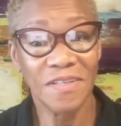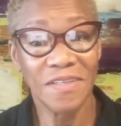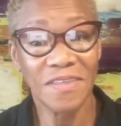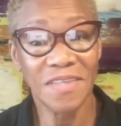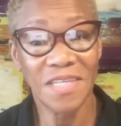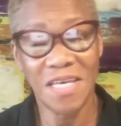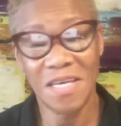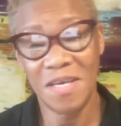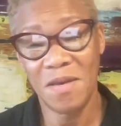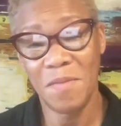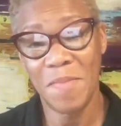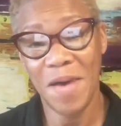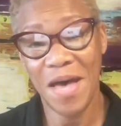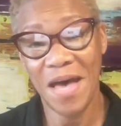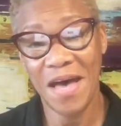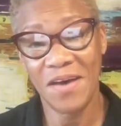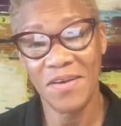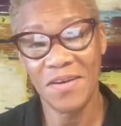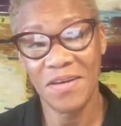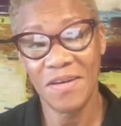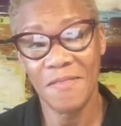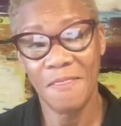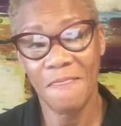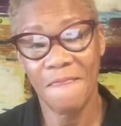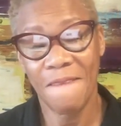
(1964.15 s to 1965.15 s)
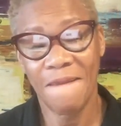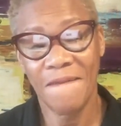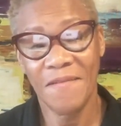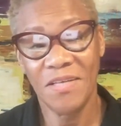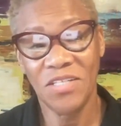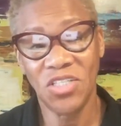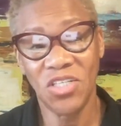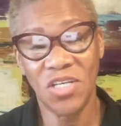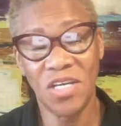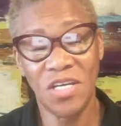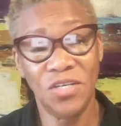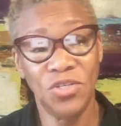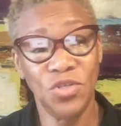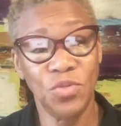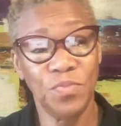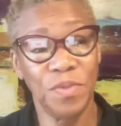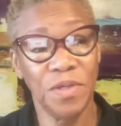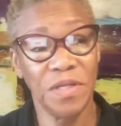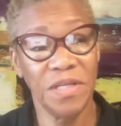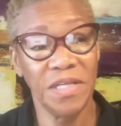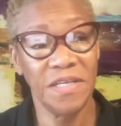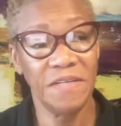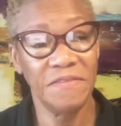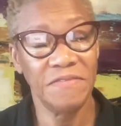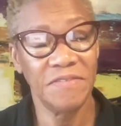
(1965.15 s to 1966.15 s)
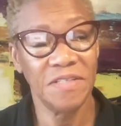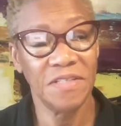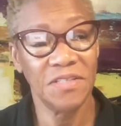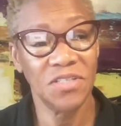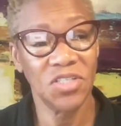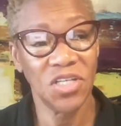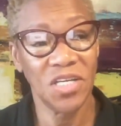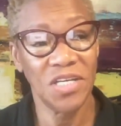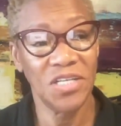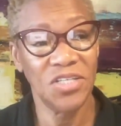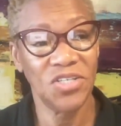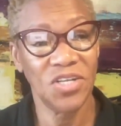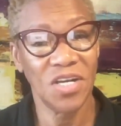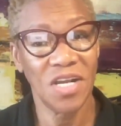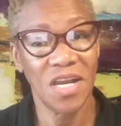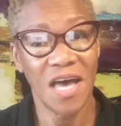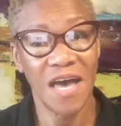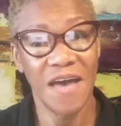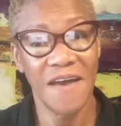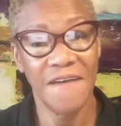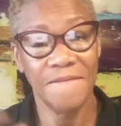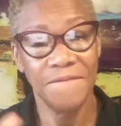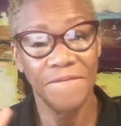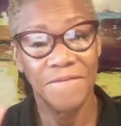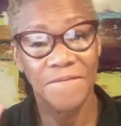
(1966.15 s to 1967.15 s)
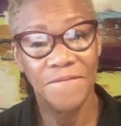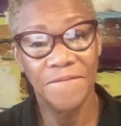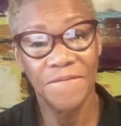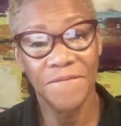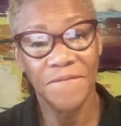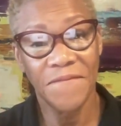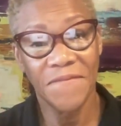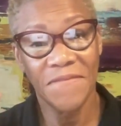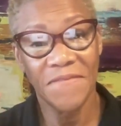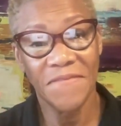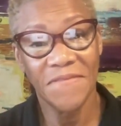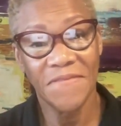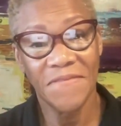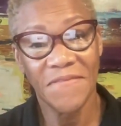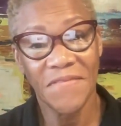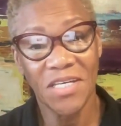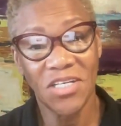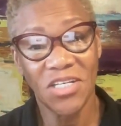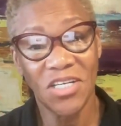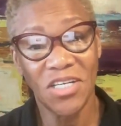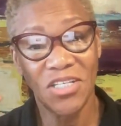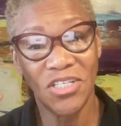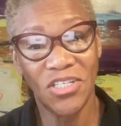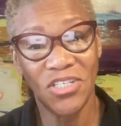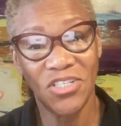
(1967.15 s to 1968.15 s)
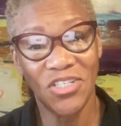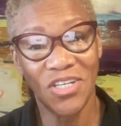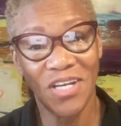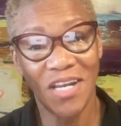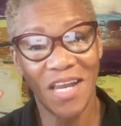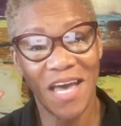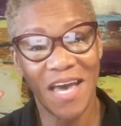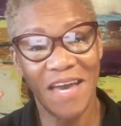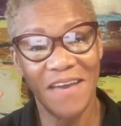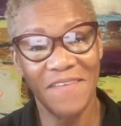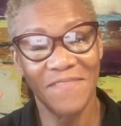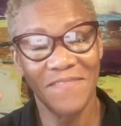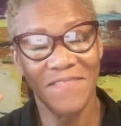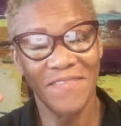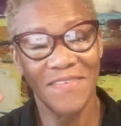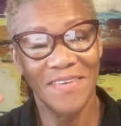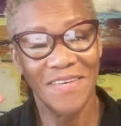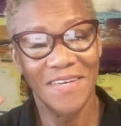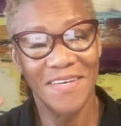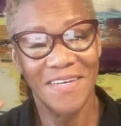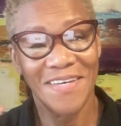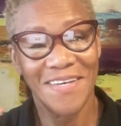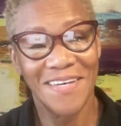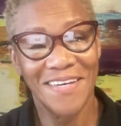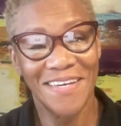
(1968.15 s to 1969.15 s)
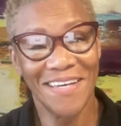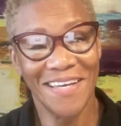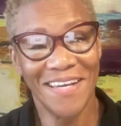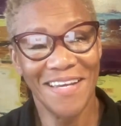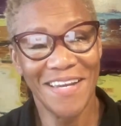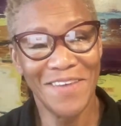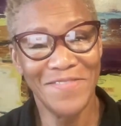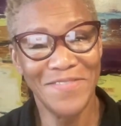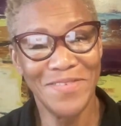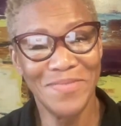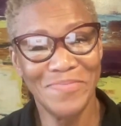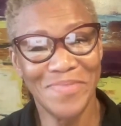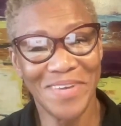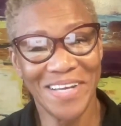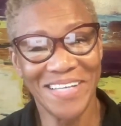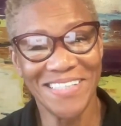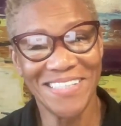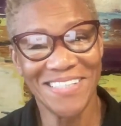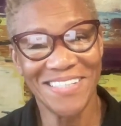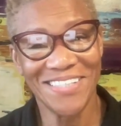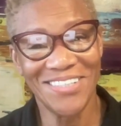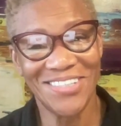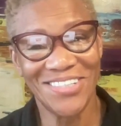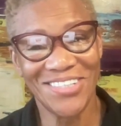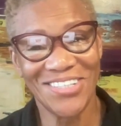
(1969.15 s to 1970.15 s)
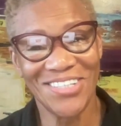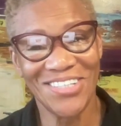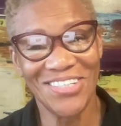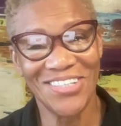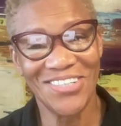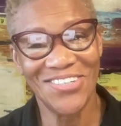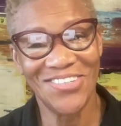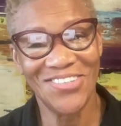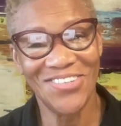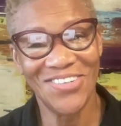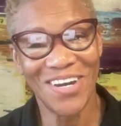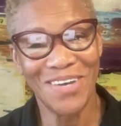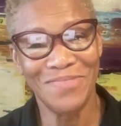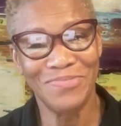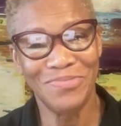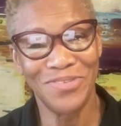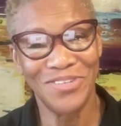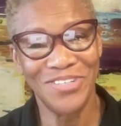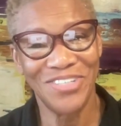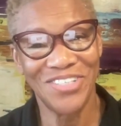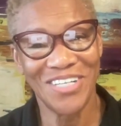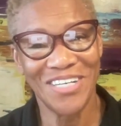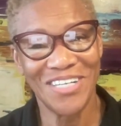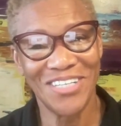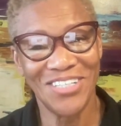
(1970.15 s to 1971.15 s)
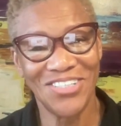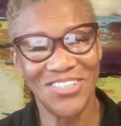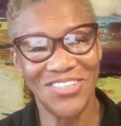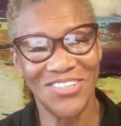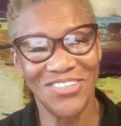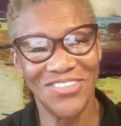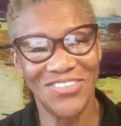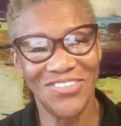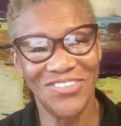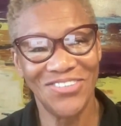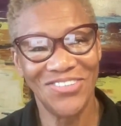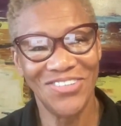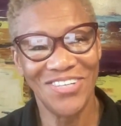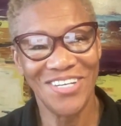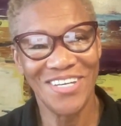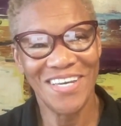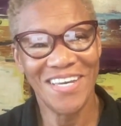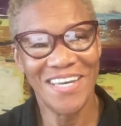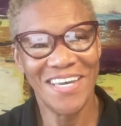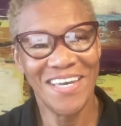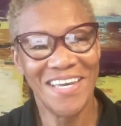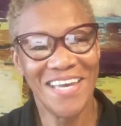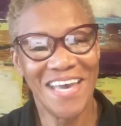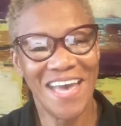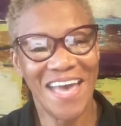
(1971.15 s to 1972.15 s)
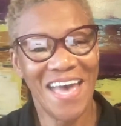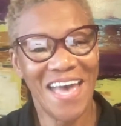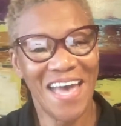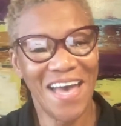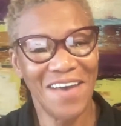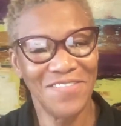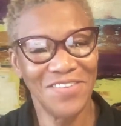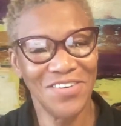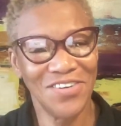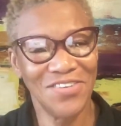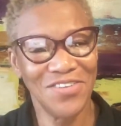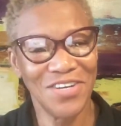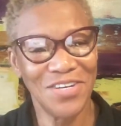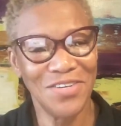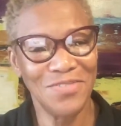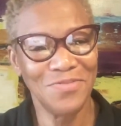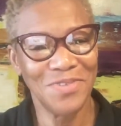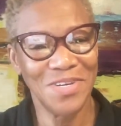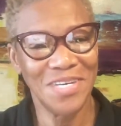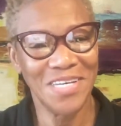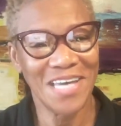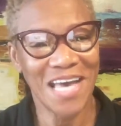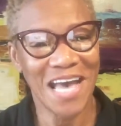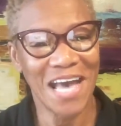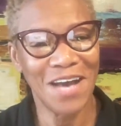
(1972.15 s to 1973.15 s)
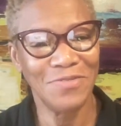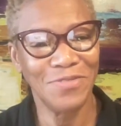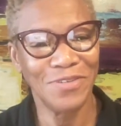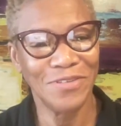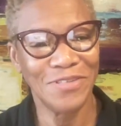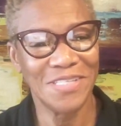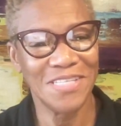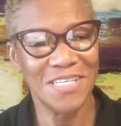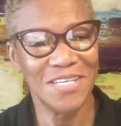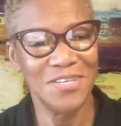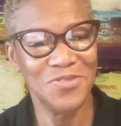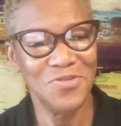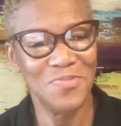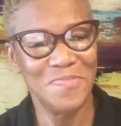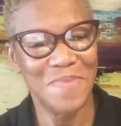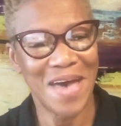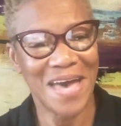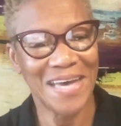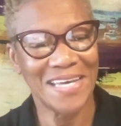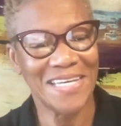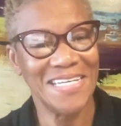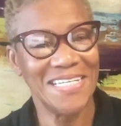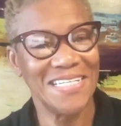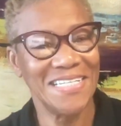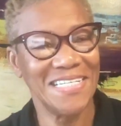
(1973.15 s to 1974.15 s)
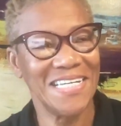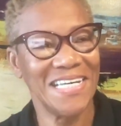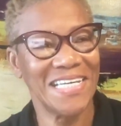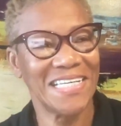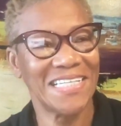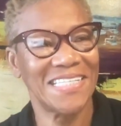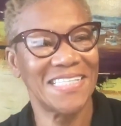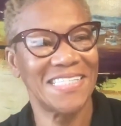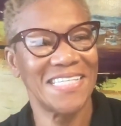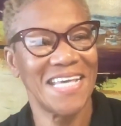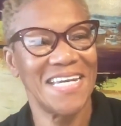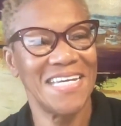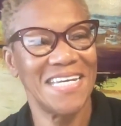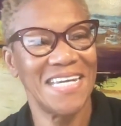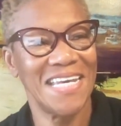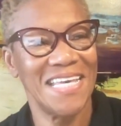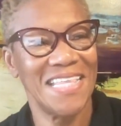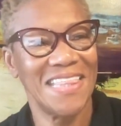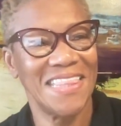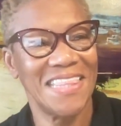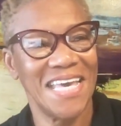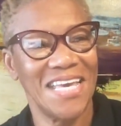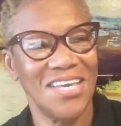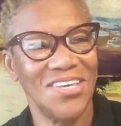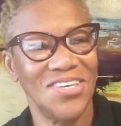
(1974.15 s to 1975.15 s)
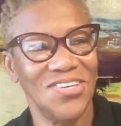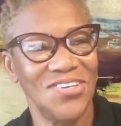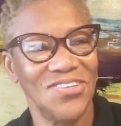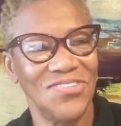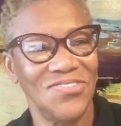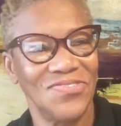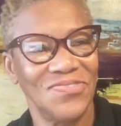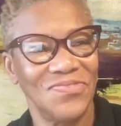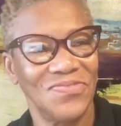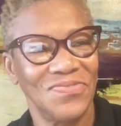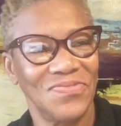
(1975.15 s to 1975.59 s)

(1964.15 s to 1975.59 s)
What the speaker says: Think about it. Change your beliefs, change your life. Changes your life. Love and blessings to you. I appreciate you. Have a great week. I will see you back here next Sunday. Thank you.